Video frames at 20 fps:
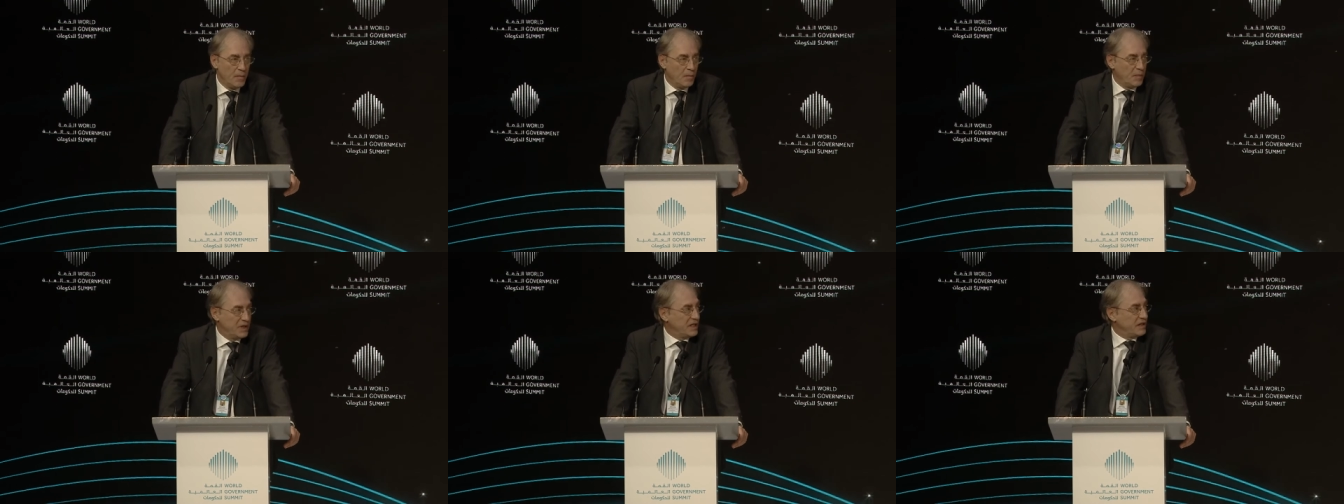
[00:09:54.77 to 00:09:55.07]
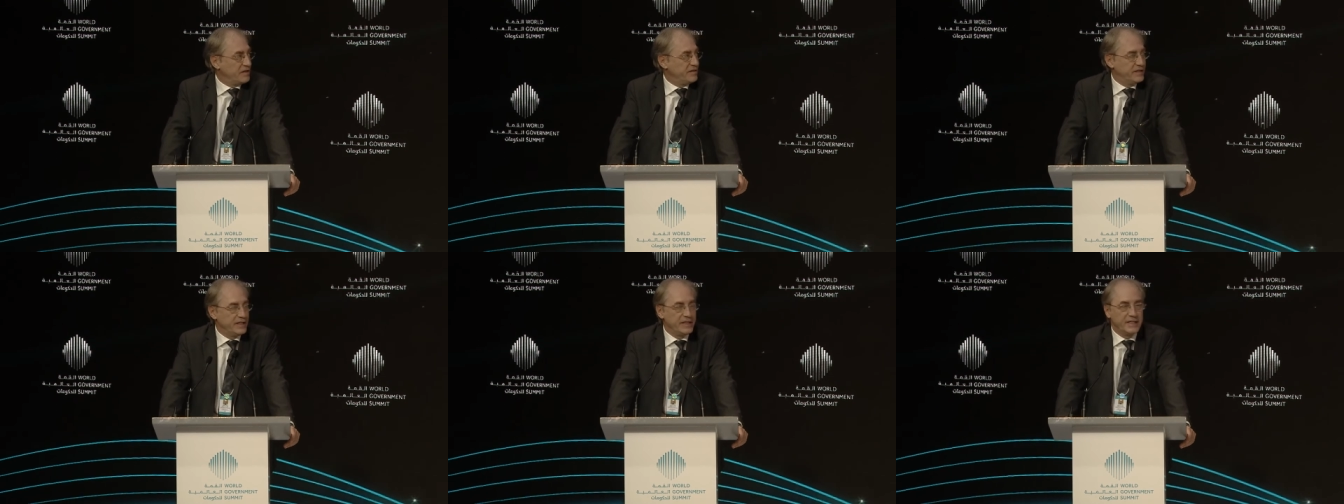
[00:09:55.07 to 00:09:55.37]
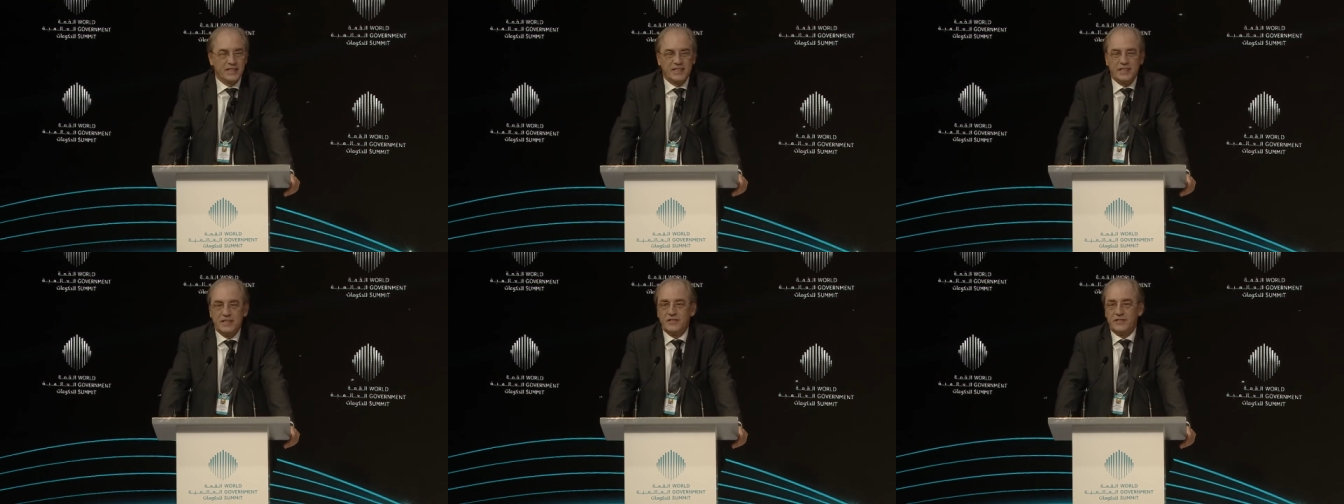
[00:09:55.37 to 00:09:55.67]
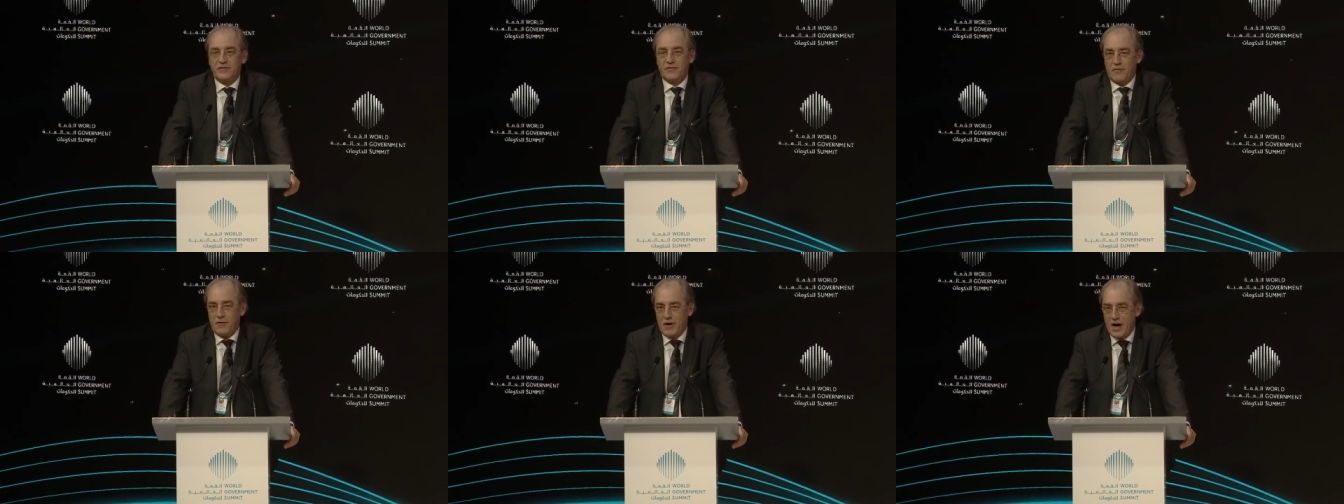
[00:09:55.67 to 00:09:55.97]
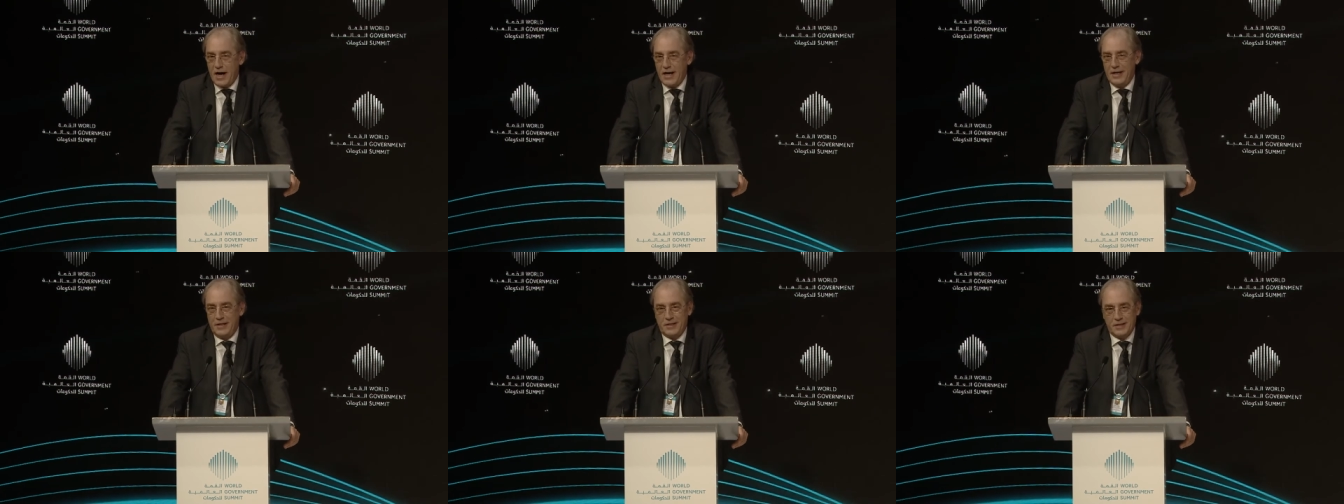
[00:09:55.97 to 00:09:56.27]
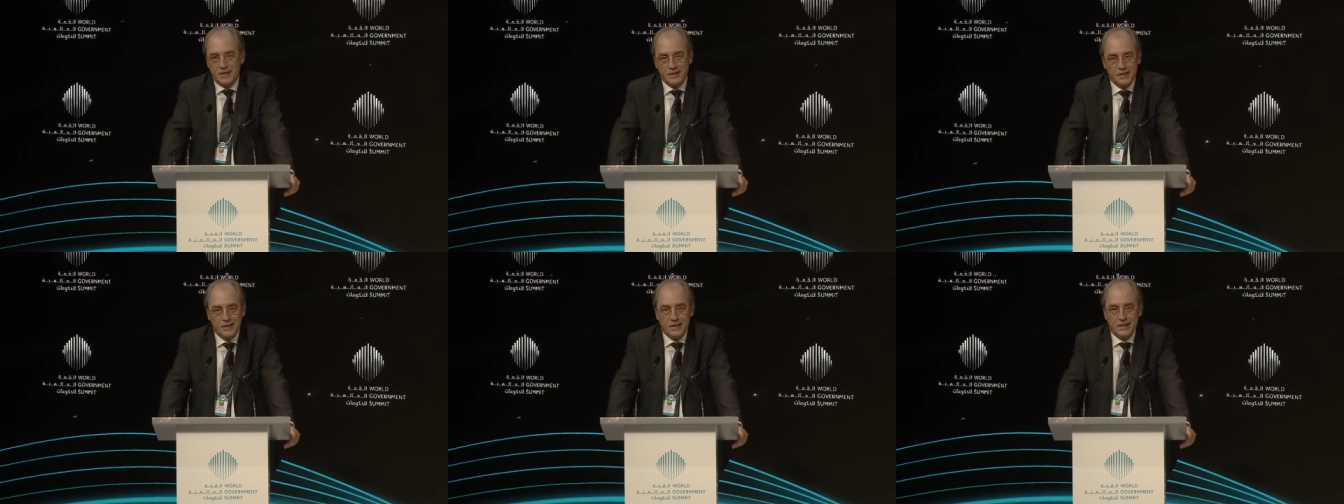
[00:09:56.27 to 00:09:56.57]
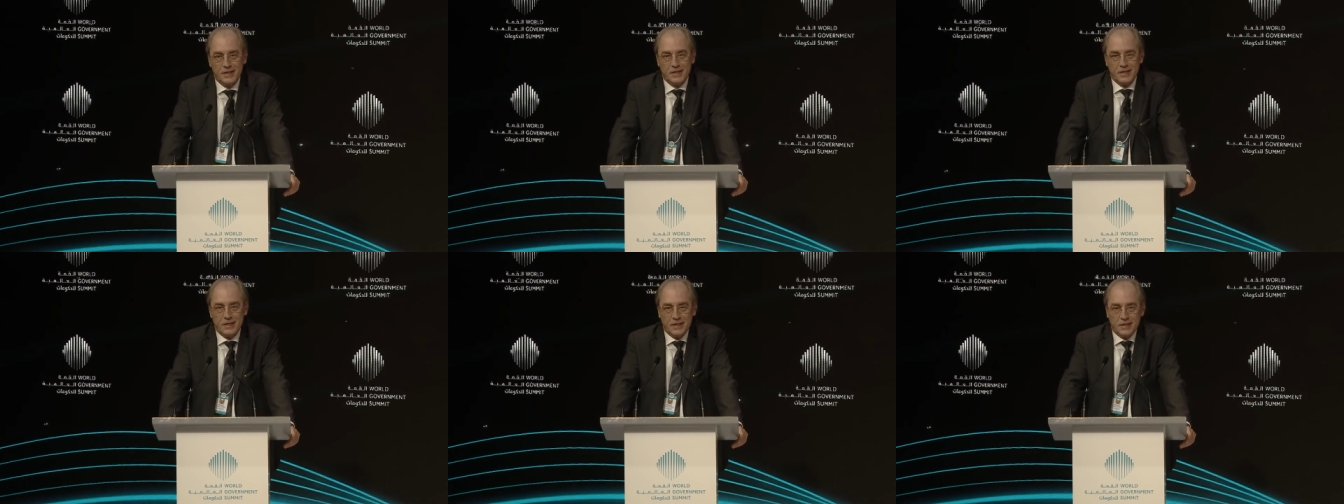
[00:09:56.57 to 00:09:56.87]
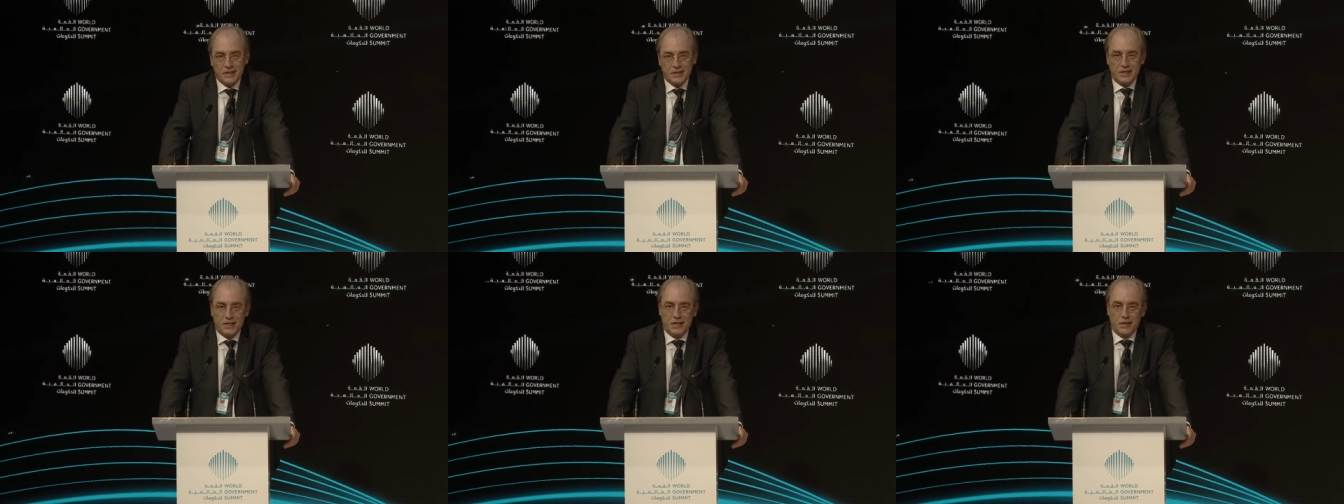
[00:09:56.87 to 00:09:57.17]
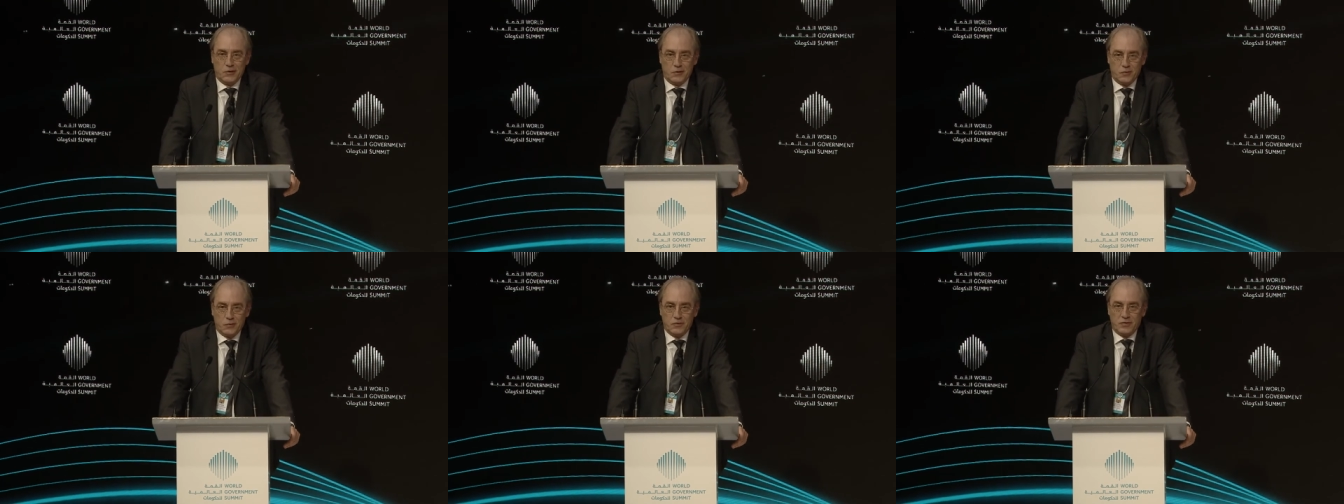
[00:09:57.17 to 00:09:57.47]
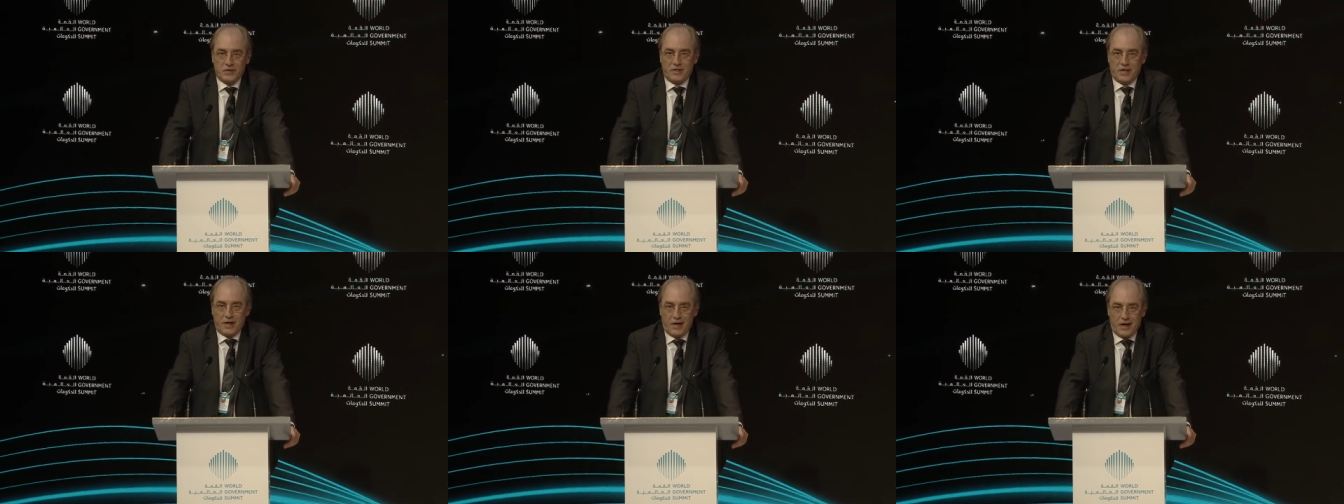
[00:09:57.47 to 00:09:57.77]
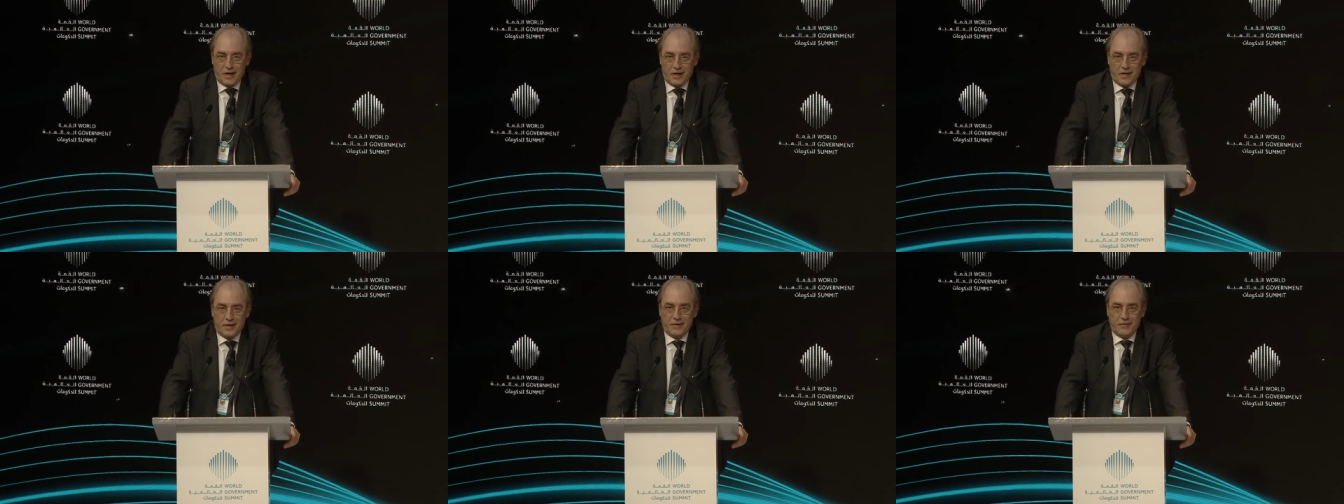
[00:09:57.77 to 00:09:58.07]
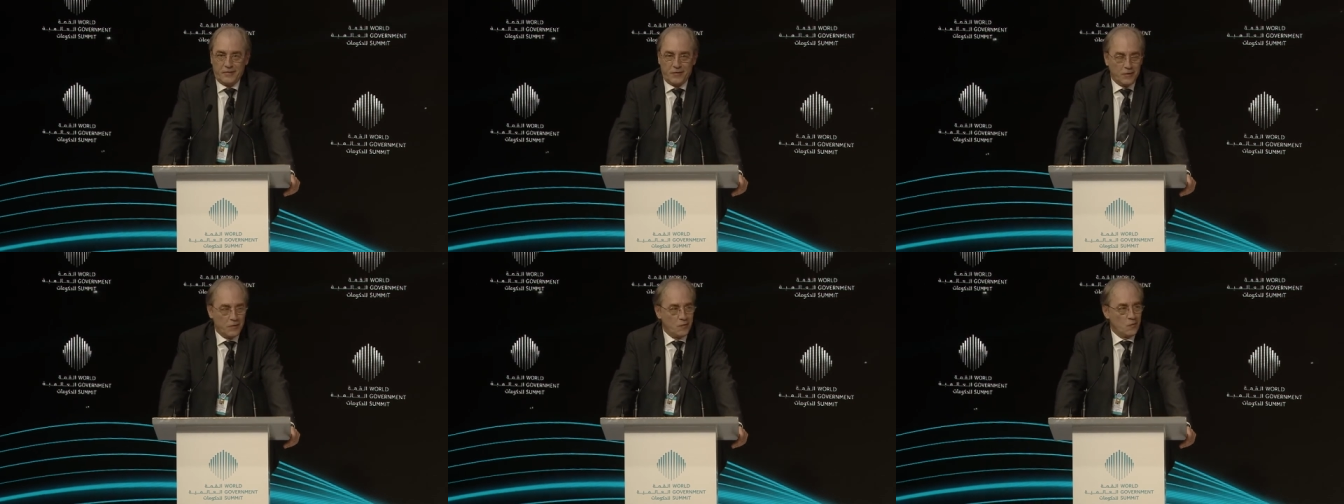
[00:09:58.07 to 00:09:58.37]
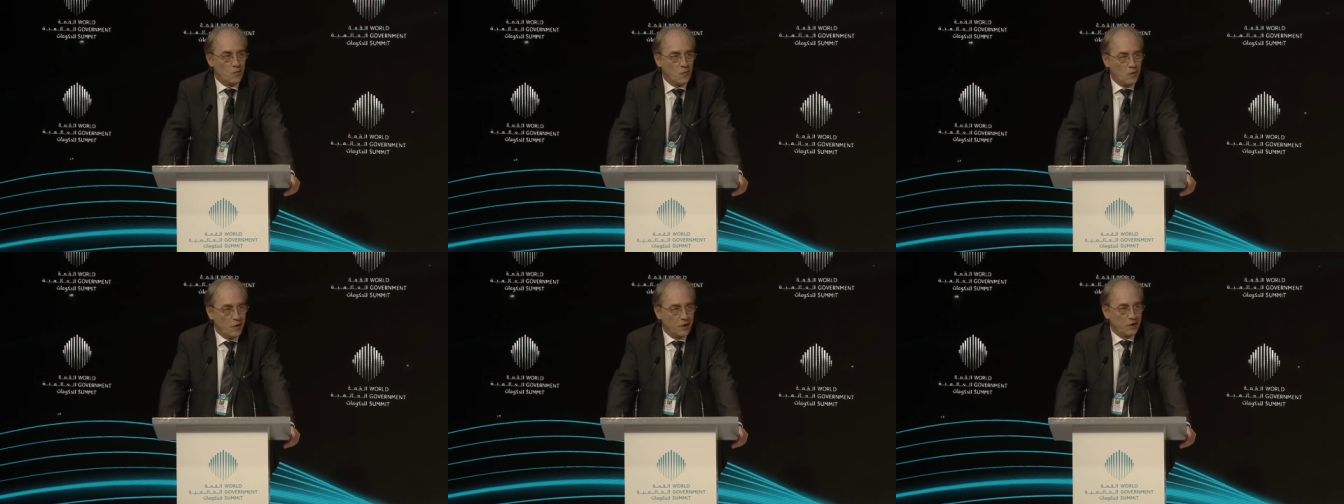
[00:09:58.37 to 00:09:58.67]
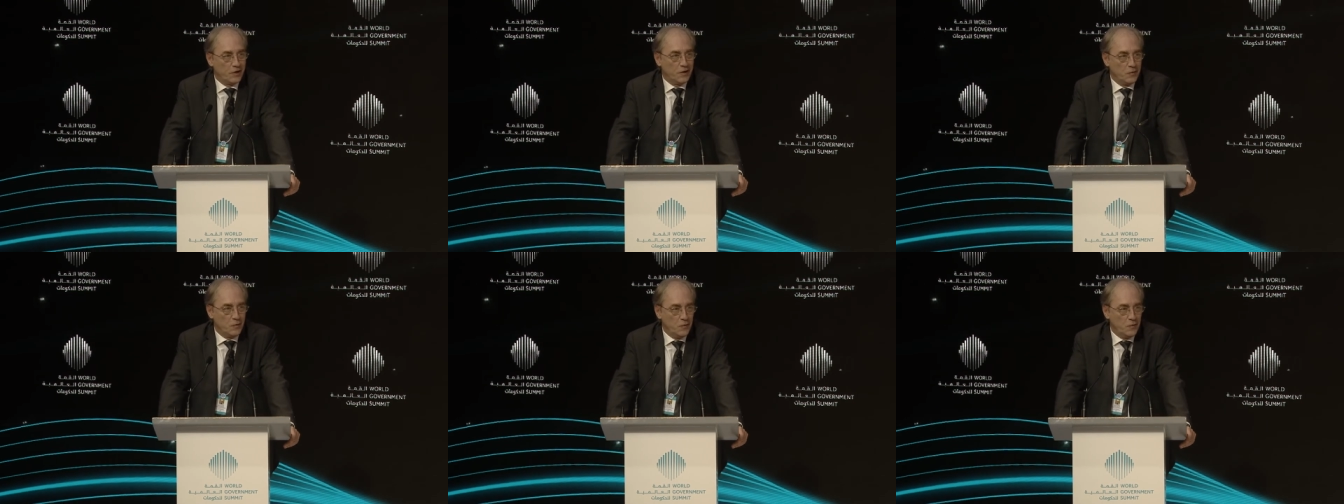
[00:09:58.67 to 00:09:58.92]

But I think it is right still to start from what